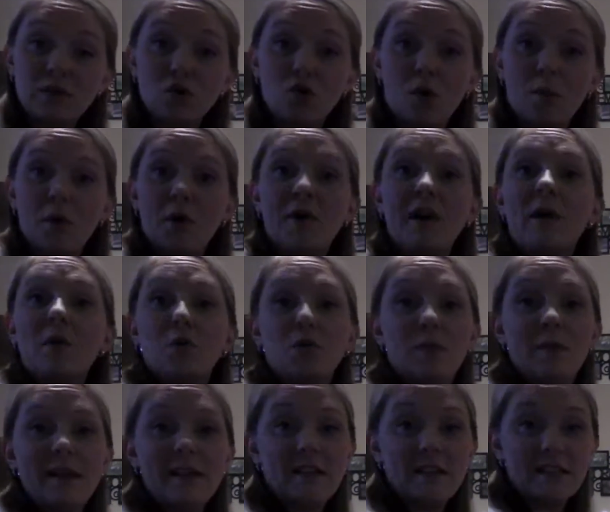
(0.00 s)
was normal, and I would
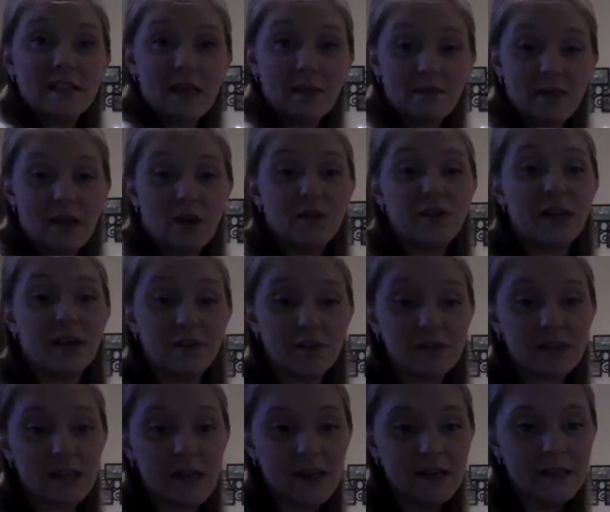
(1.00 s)
repeat the same thing on the other
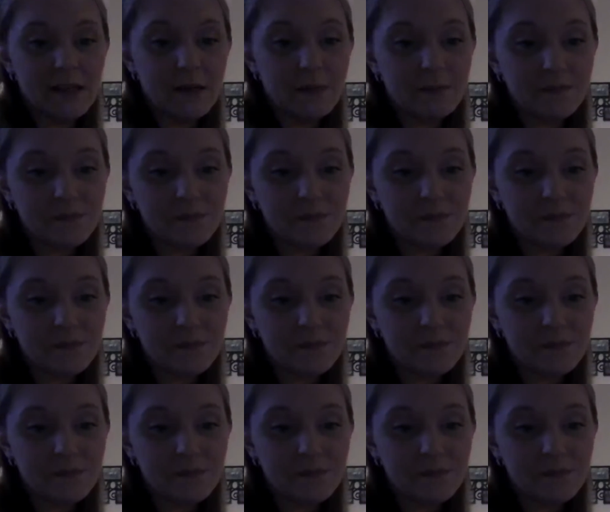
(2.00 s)
side.